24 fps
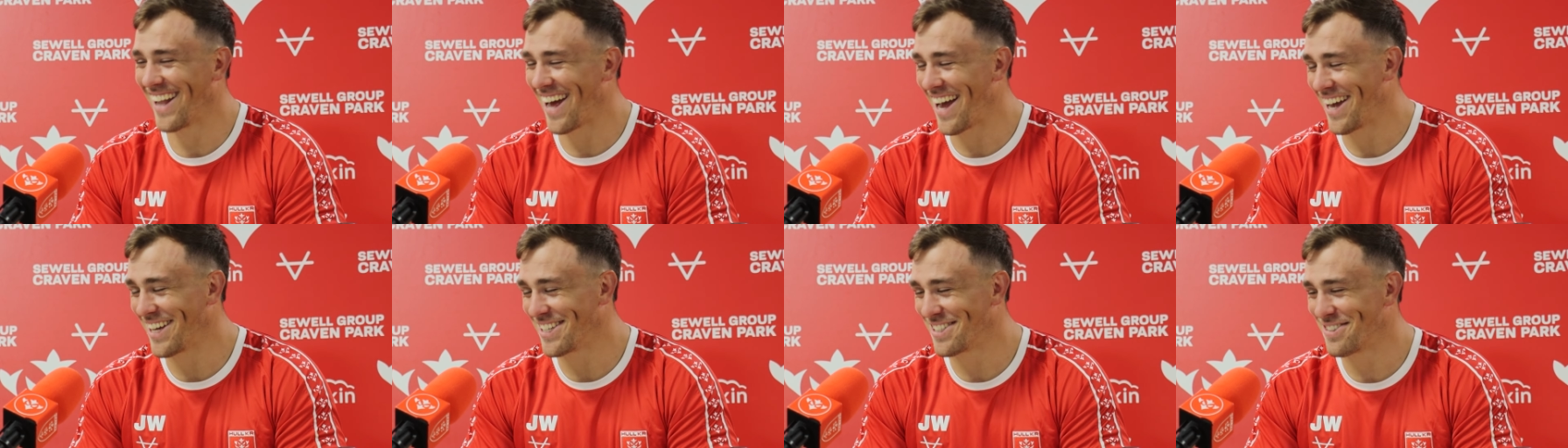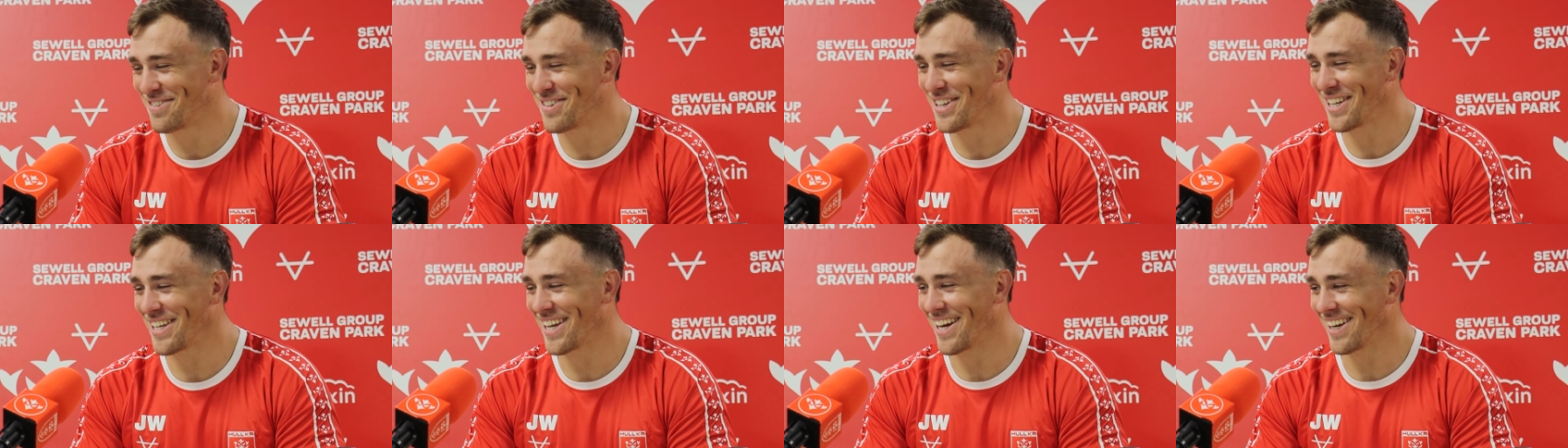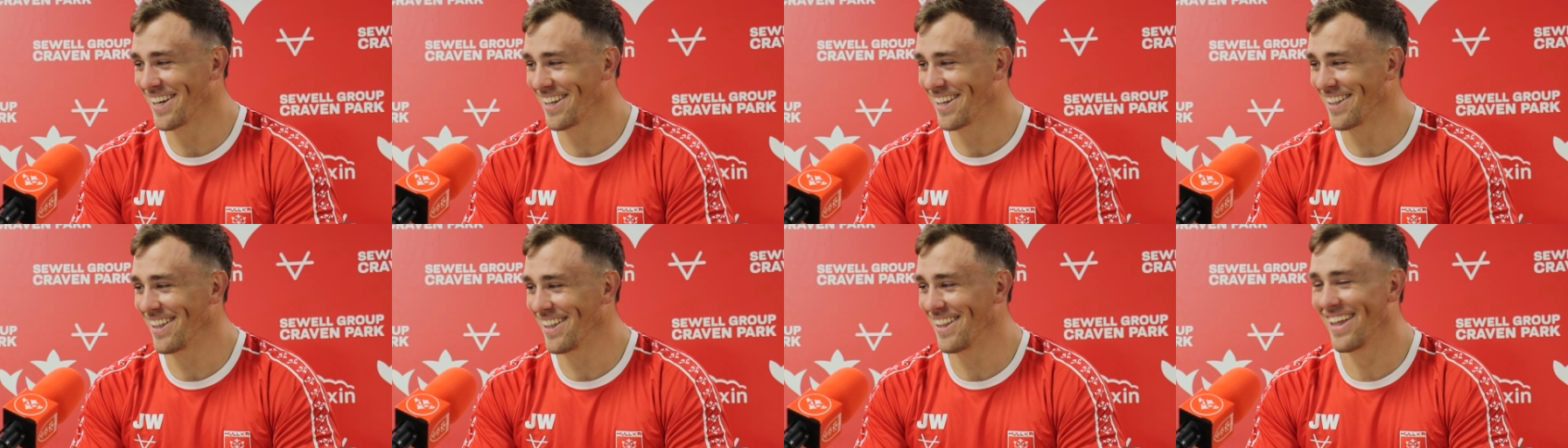No, he's a bit
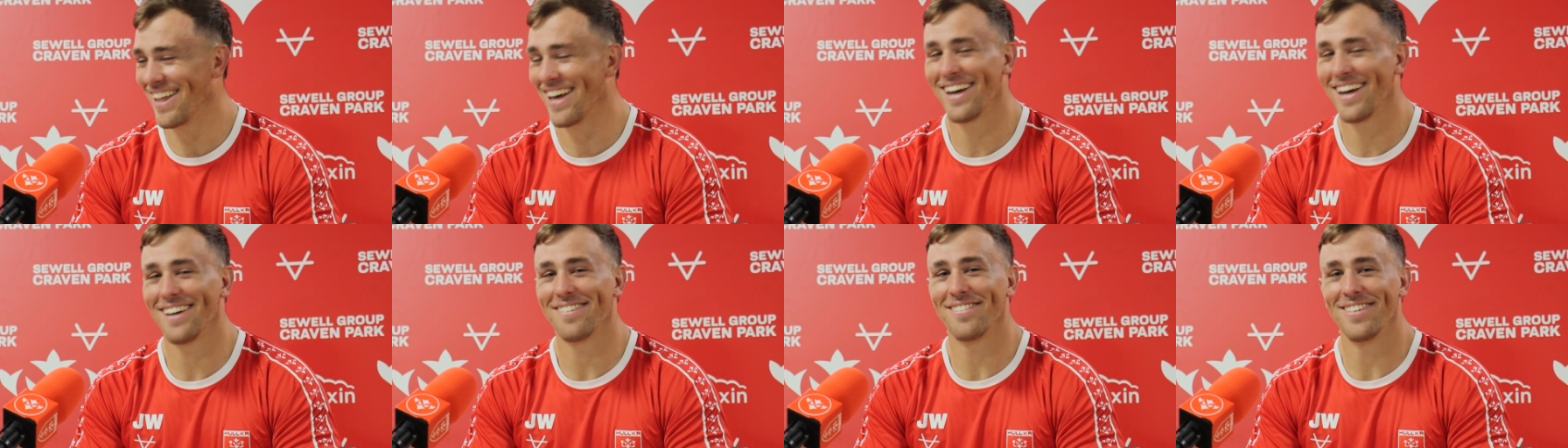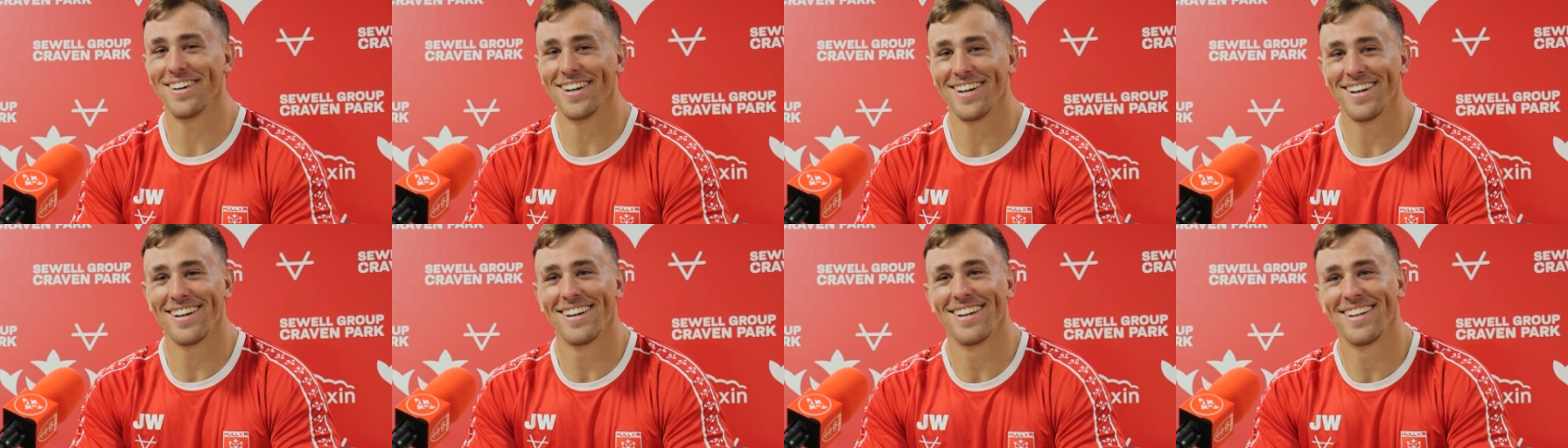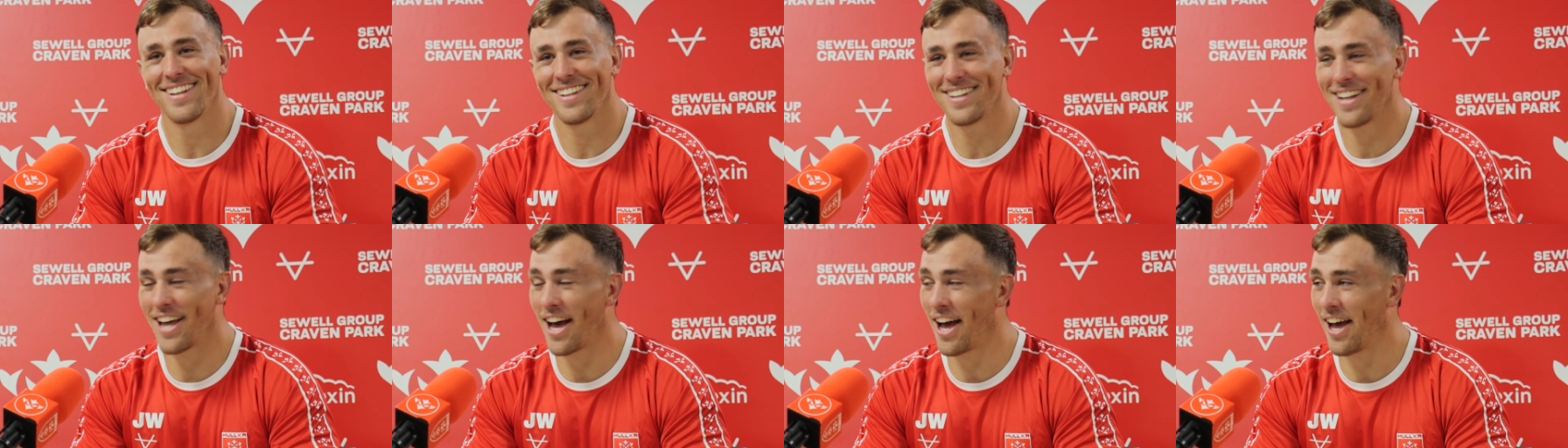younger than that, but
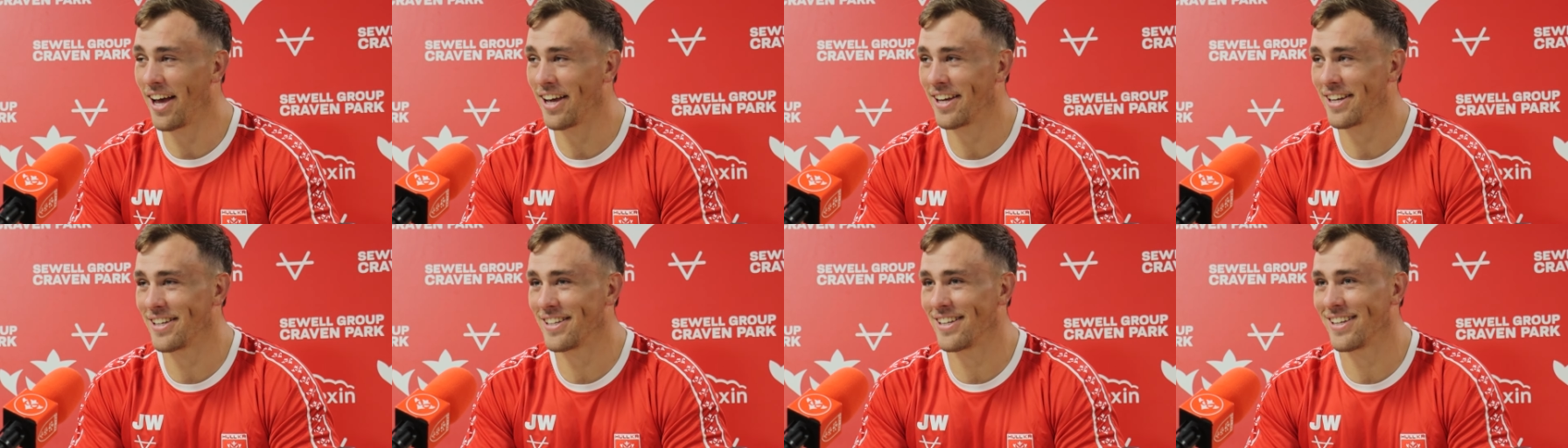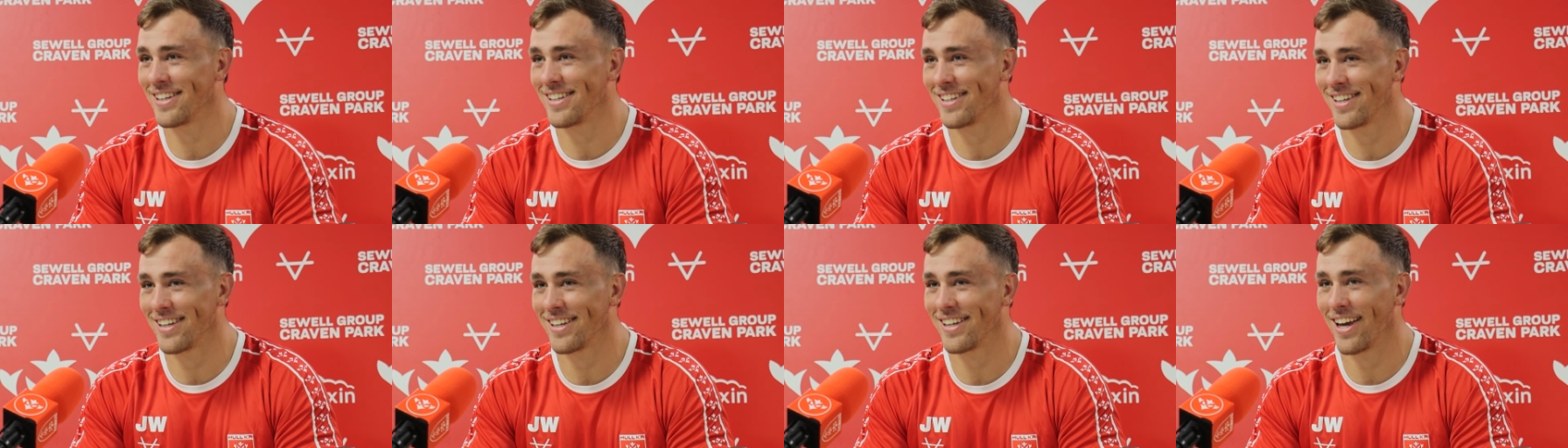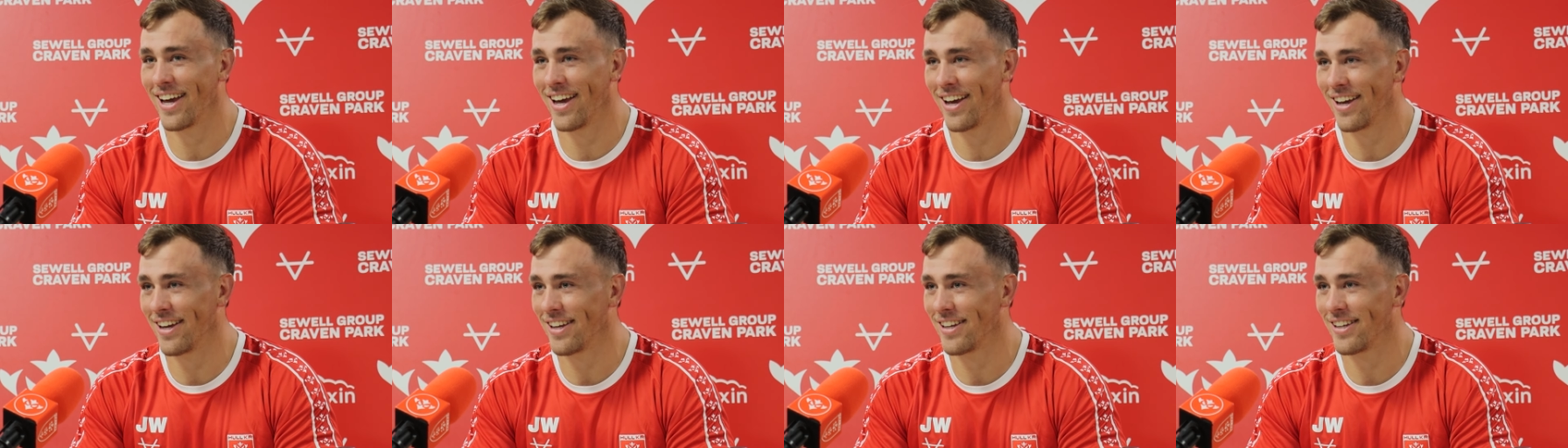
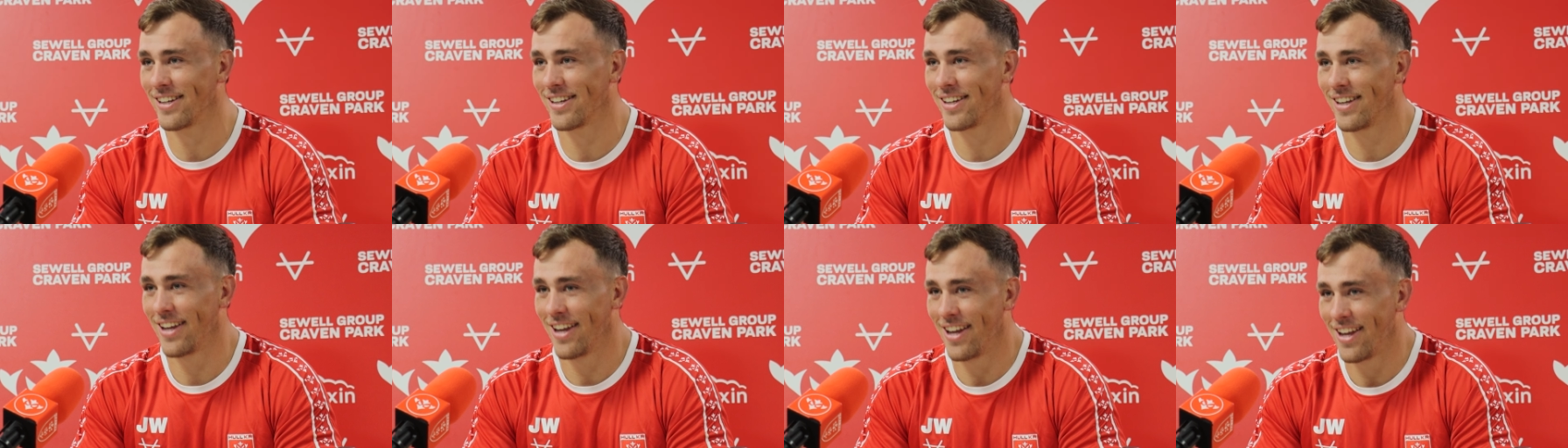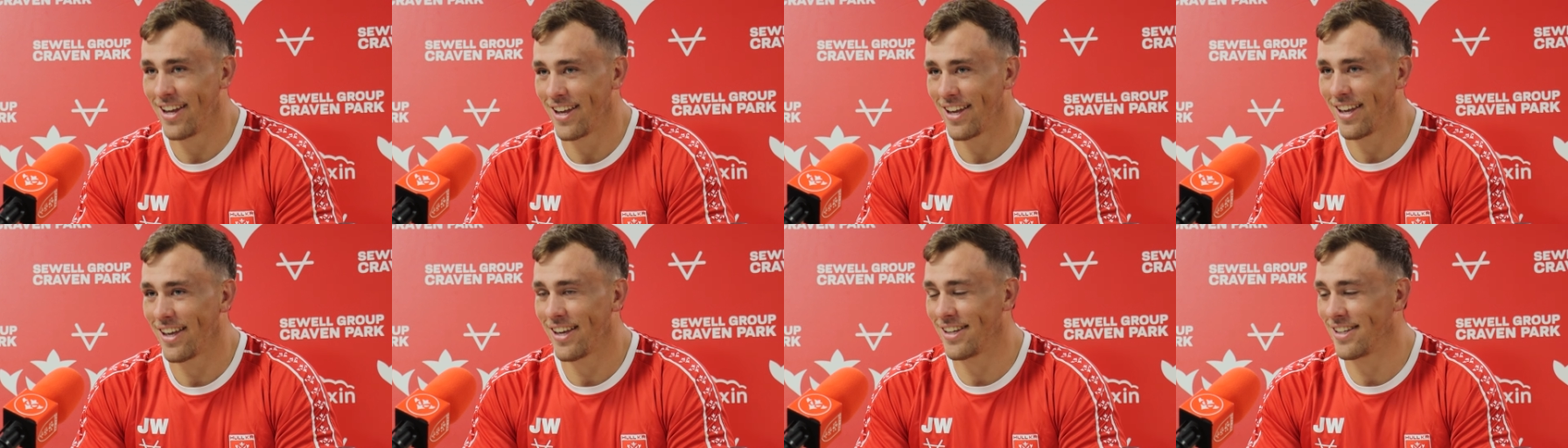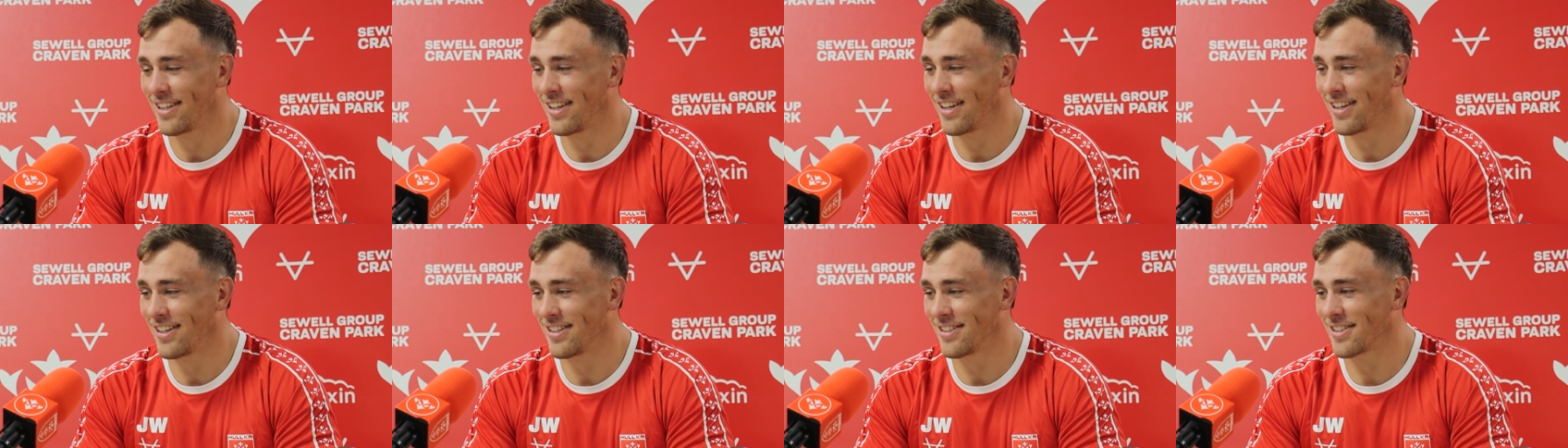
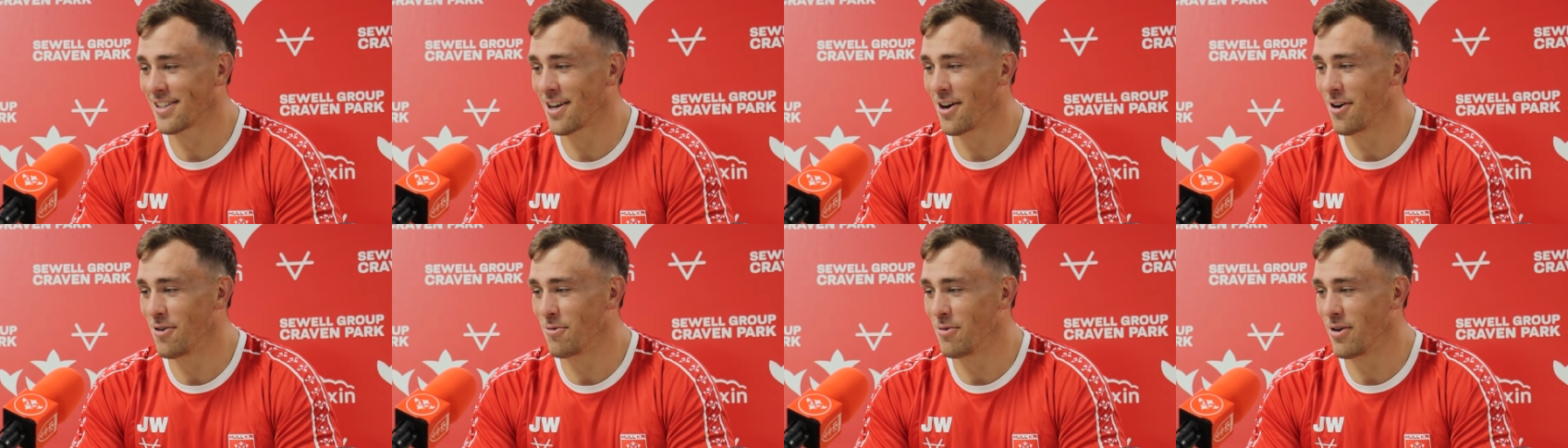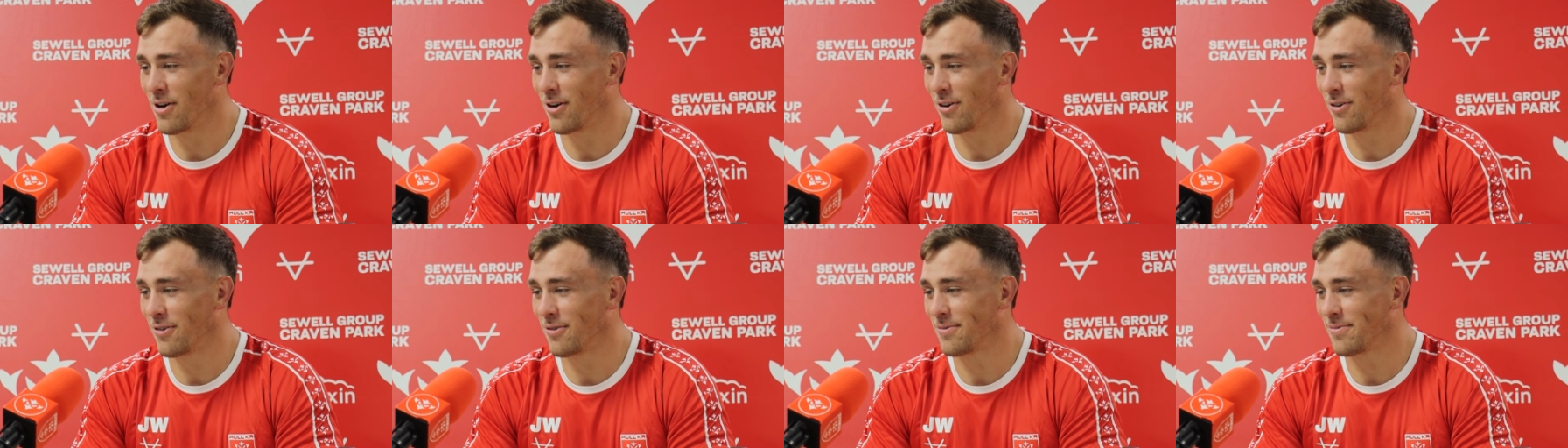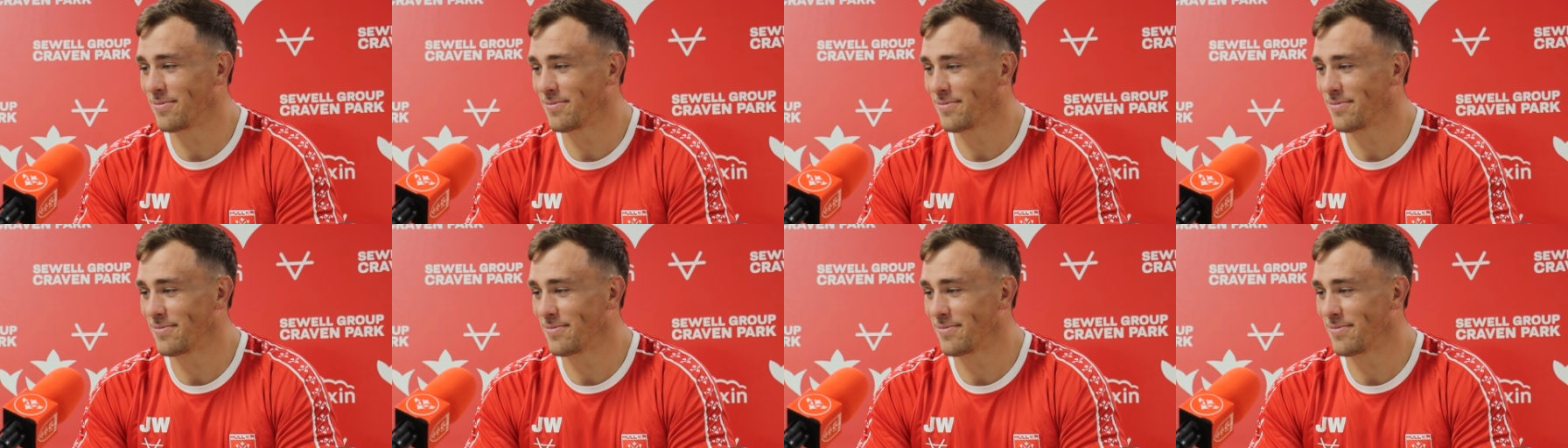he's going well.